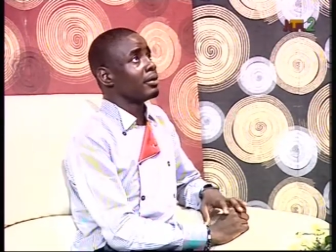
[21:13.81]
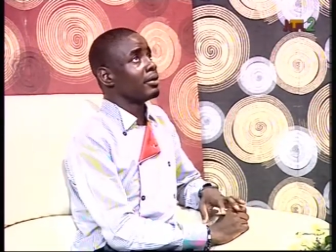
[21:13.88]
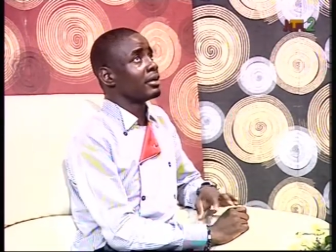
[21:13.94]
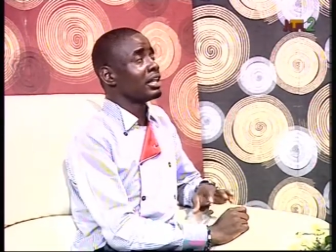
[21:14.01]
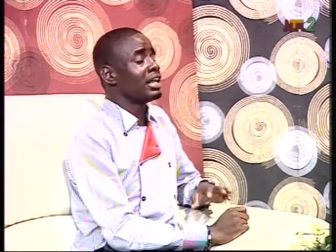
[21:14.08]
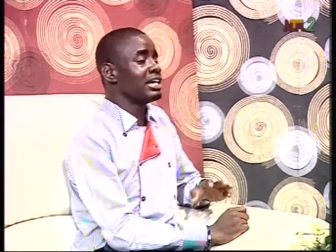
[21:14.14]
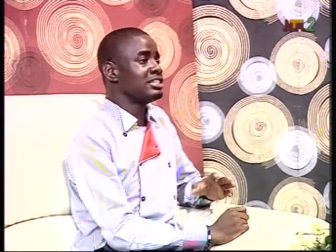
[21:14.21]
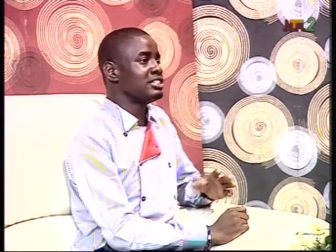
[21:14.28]
a, a,
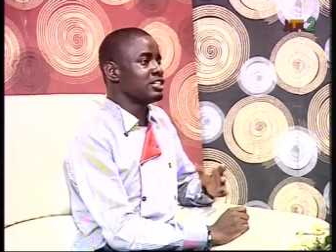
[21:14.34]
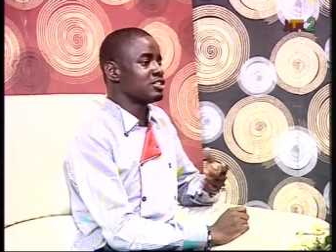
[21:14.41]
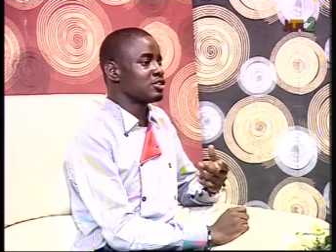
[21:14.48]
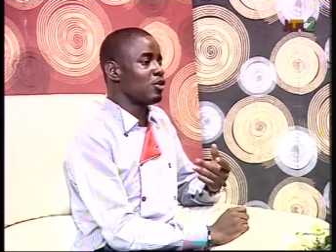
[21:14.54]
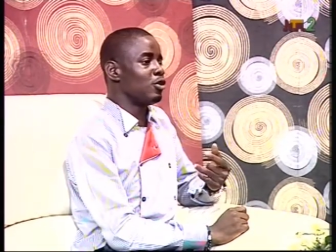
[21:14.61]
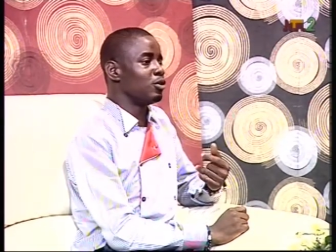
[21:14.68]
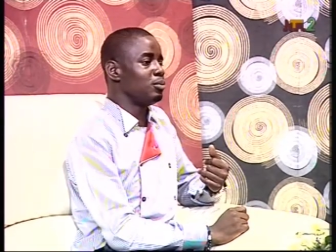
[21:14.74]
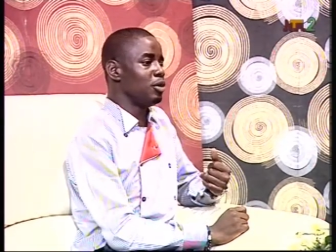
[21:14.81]
client just
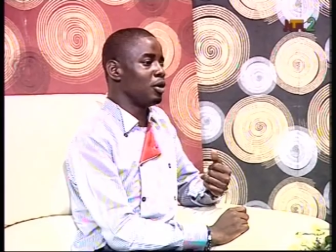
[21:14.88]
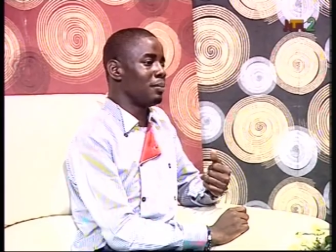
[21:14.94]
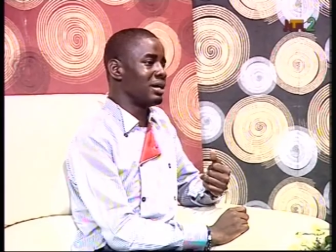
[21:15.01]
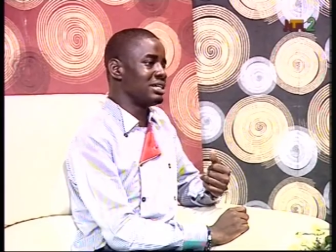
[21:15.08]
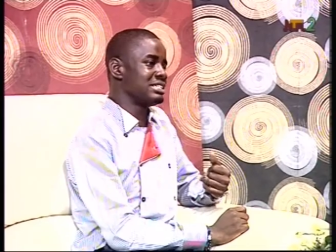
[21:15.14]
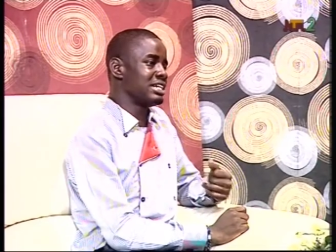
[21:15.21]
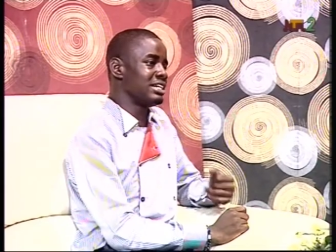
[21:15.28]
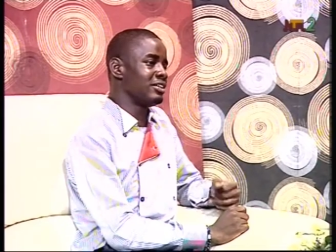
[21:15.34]
called me up
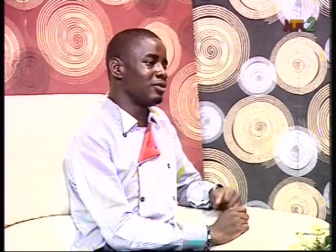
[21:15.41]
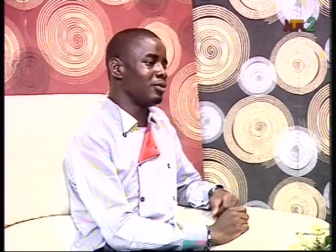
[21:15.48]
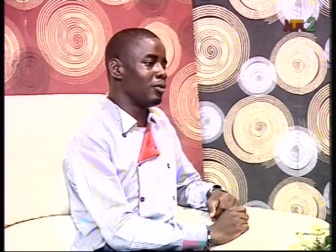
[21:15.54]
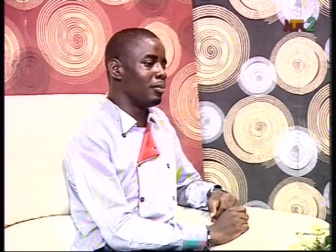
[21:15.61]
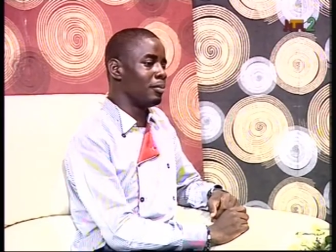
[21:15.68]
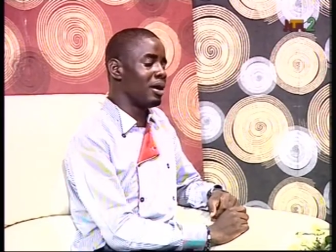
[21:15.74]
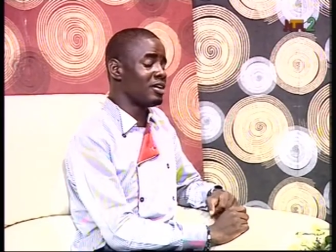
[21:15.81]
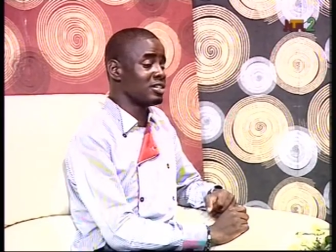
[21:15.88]
and said,
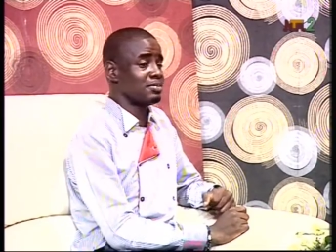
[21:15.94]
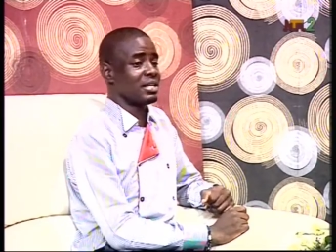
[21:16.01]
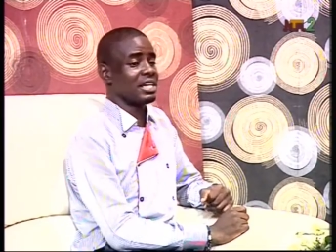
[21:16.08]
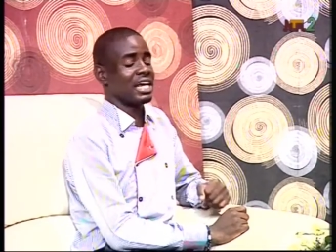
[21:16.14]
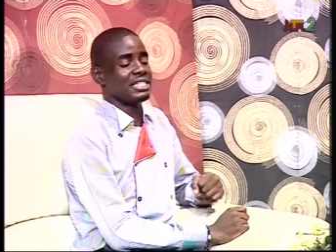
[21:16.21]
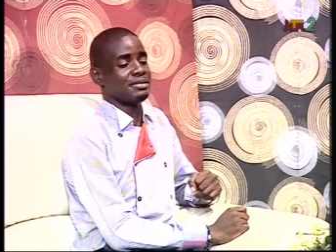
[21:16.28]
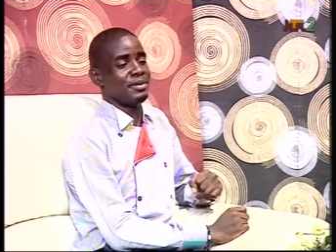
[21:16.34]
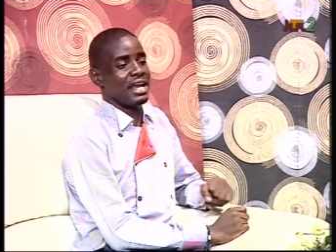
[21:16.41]
"Oh, my husband
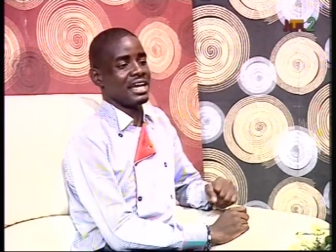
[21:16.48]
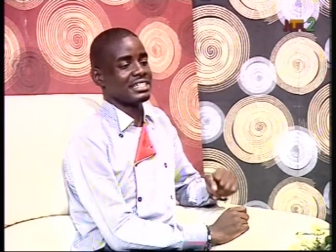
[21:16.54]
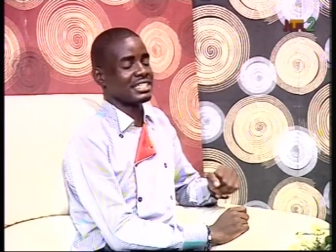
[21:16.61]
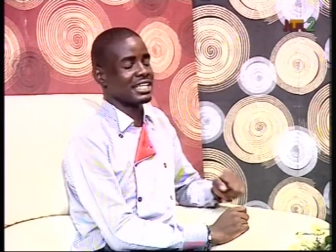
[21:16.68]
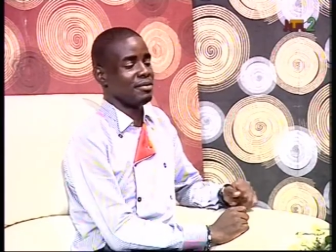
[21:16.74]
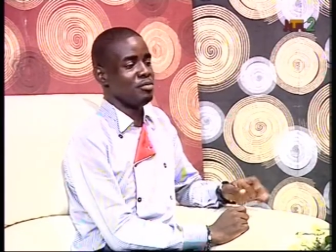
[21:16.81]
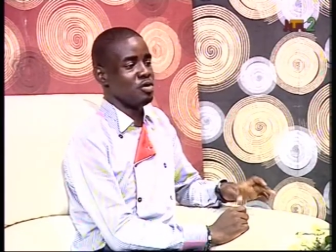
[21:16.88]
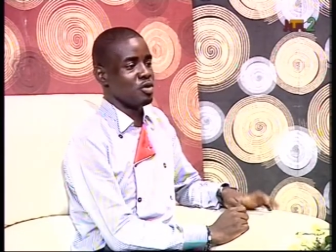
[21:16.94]
has been
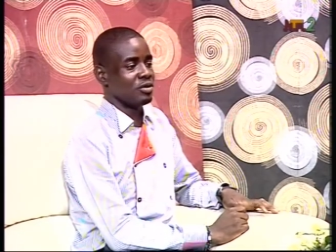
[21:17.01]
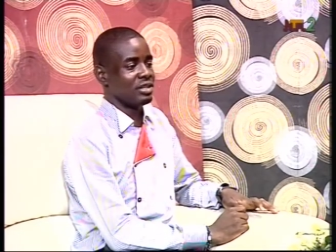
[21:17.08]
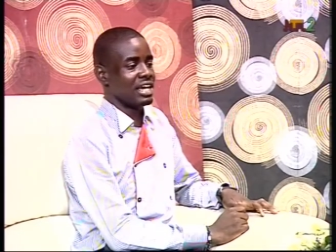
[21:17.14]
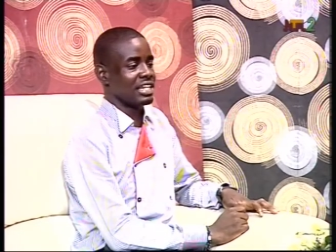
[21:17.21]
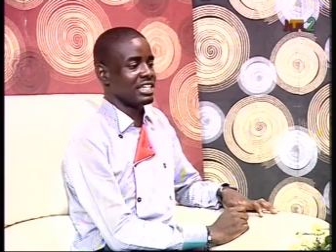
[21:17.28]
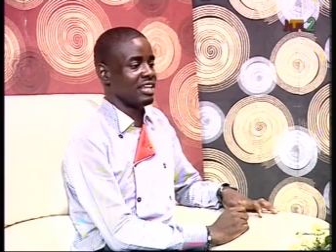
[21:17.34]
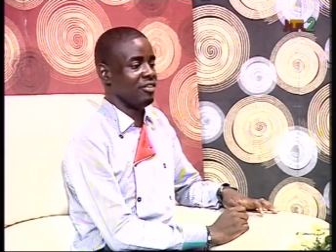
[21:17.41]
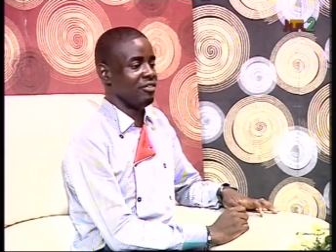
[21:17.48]
asking me
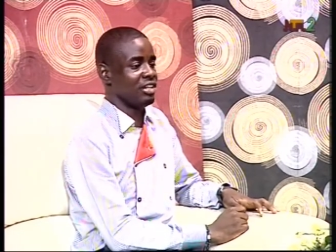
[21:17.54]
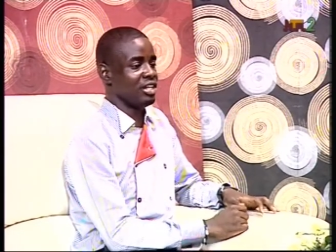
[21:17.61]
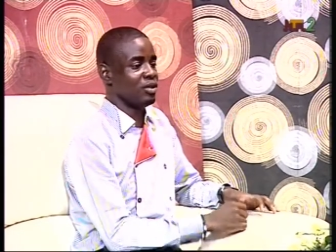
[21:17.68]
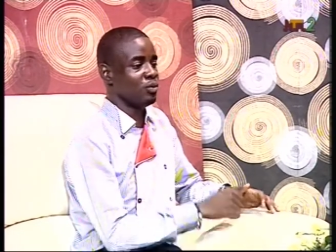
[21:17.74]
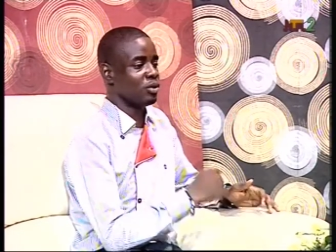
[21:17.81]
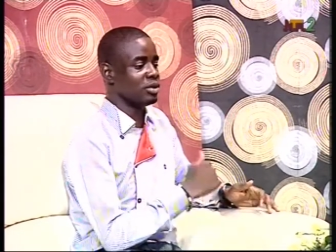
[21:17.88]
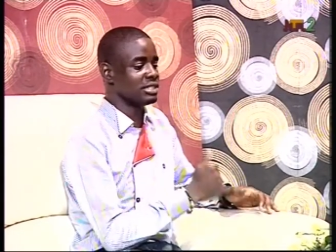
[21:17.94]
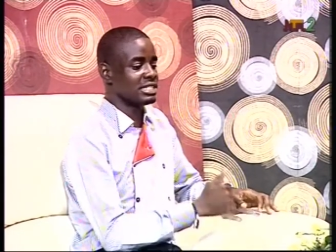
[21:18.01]
that he really
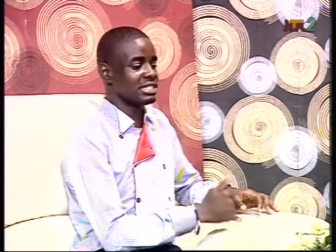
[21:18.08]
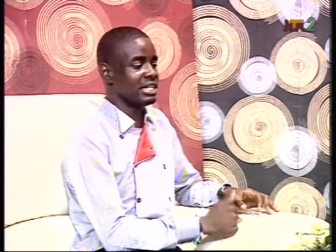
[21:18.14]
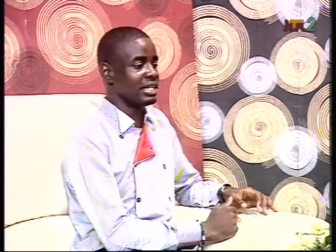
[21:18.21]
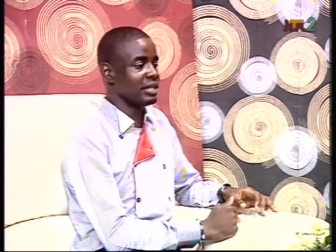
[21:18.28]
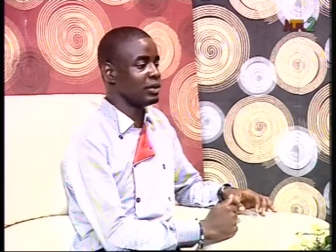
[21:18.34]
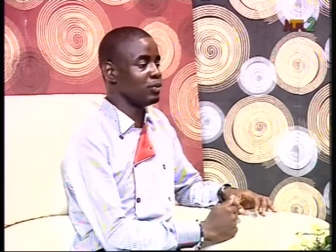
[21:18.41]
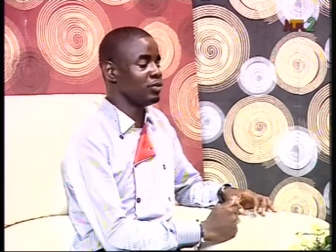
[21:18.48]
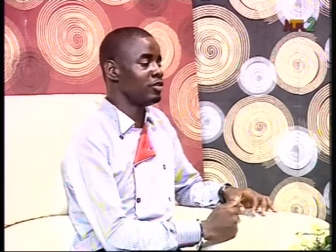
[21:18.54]
wants
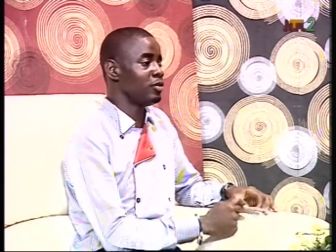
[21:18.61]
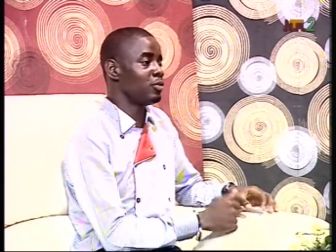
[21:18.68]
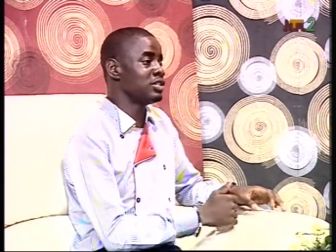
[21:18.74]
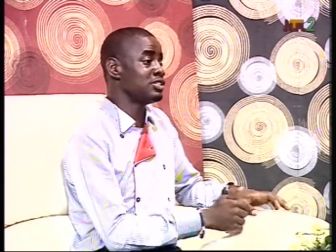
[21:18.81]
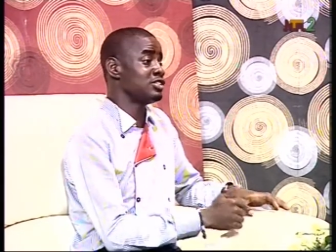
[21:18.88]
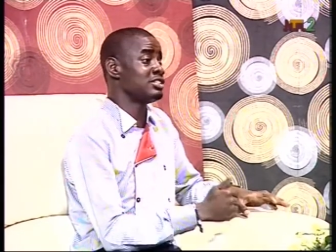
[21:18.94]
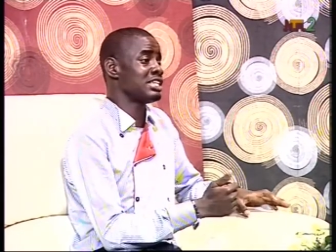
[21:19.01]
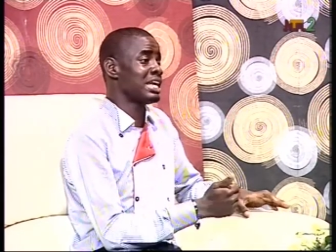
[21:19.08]
he, he
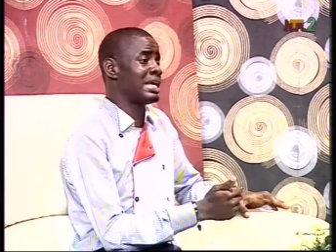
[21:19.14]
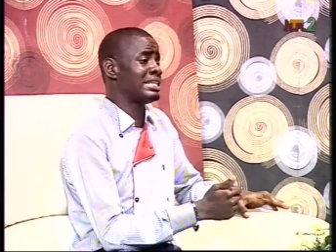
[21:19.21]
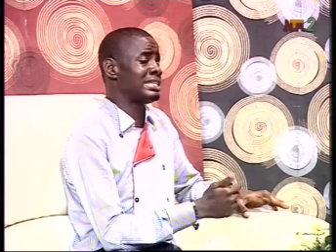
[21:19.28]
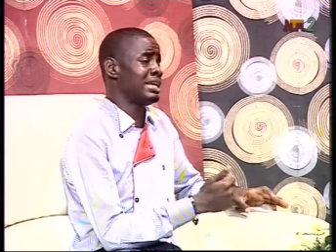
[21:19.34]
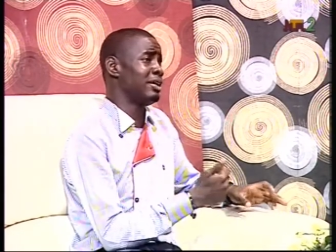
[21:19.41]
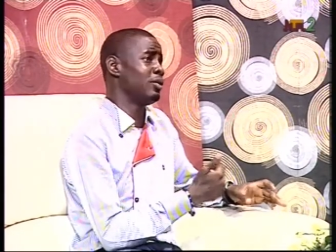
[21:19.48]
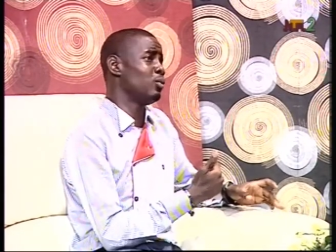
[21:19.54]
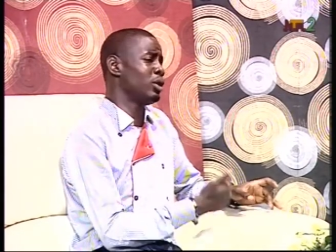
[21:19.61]
wants to start
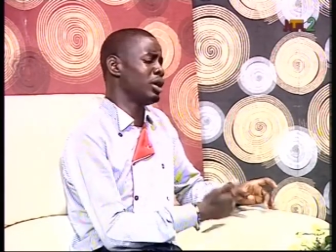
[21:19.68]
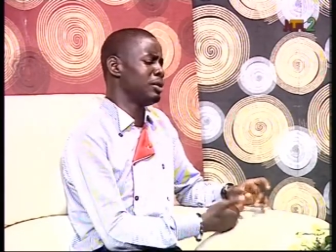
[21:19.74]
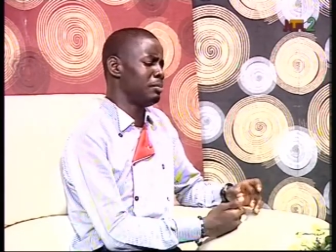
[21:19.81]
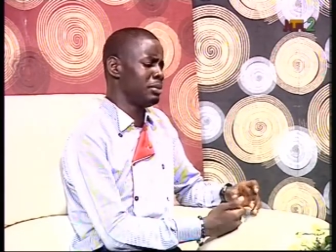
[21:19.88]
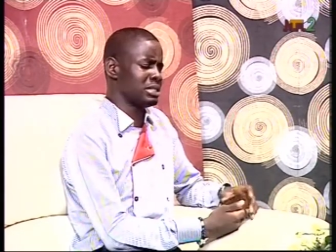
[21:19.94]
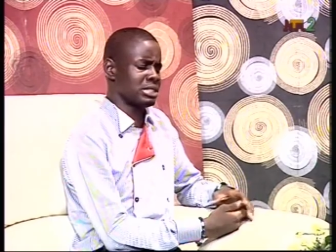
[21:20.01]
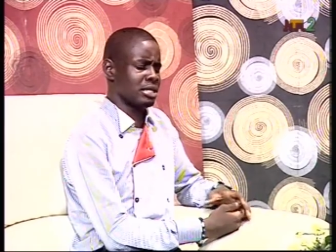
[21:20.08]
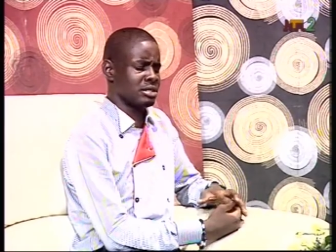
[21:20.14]
uh, wearing
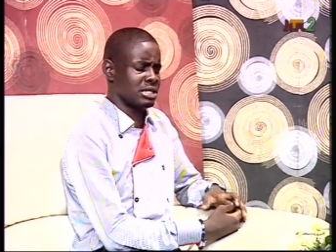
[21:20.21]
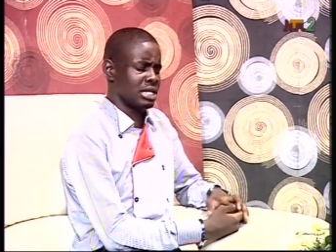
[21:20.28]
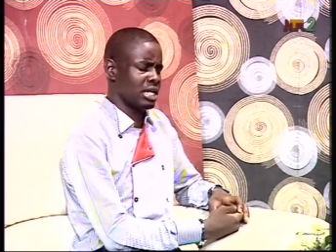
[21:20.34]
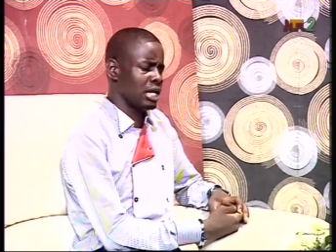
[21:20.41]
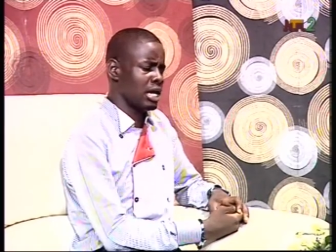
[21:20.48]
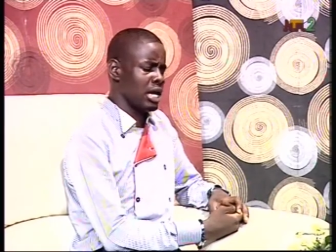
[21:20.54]
beats." I was like,